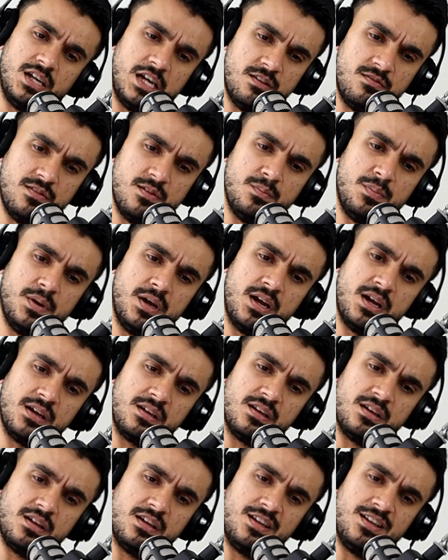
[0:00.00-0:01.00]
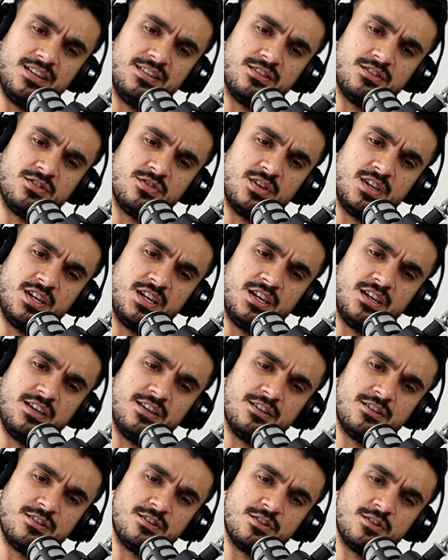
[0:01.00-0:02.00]
And we're back in three,
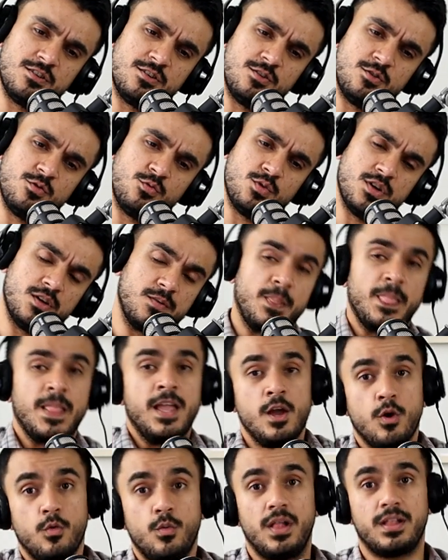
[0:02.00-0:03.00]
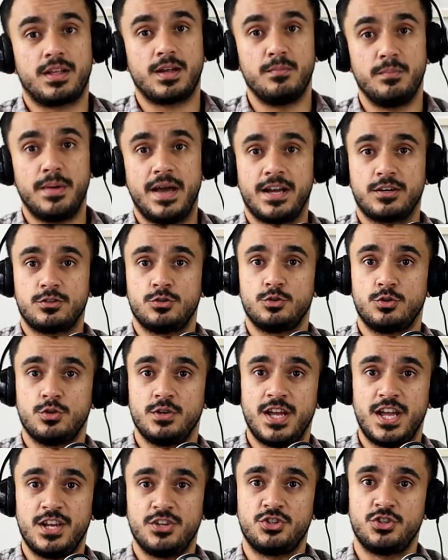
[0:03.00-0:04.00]
two, one. Welcome back to
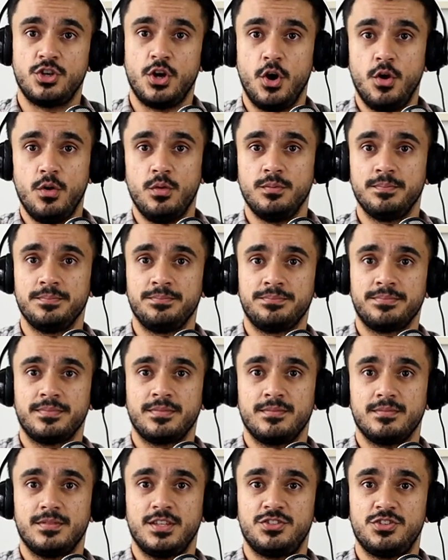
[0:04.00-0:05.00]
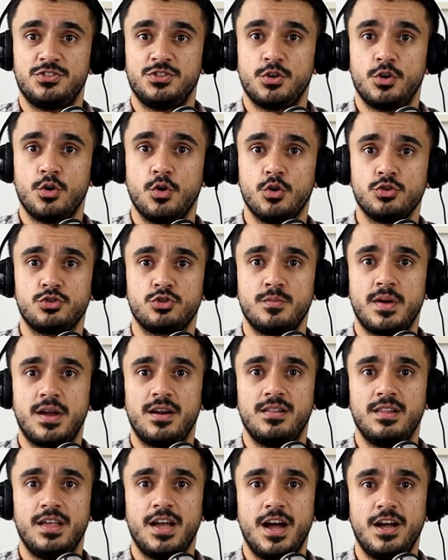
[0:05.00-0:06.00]
today's show. This is your host,
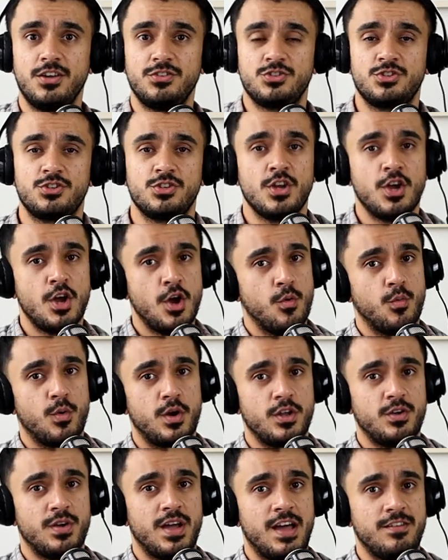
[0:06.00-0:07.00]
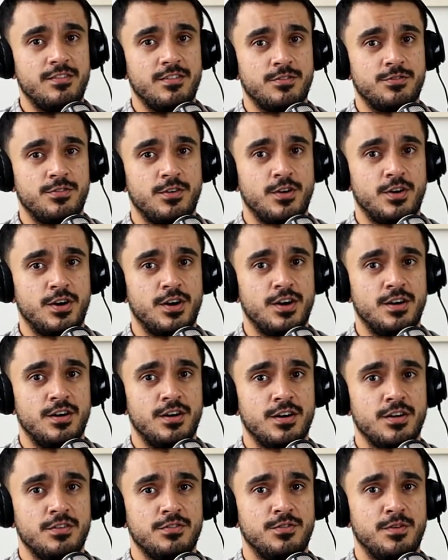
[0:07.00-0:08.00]
Sumer Elias. What are you having
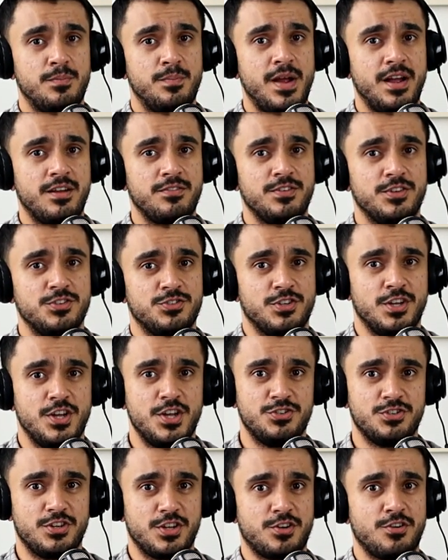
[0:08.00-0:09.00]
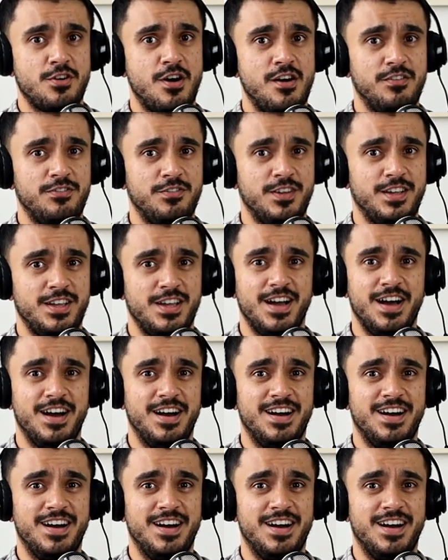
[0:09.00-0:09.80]
for, for breakfast? Is it a coffee?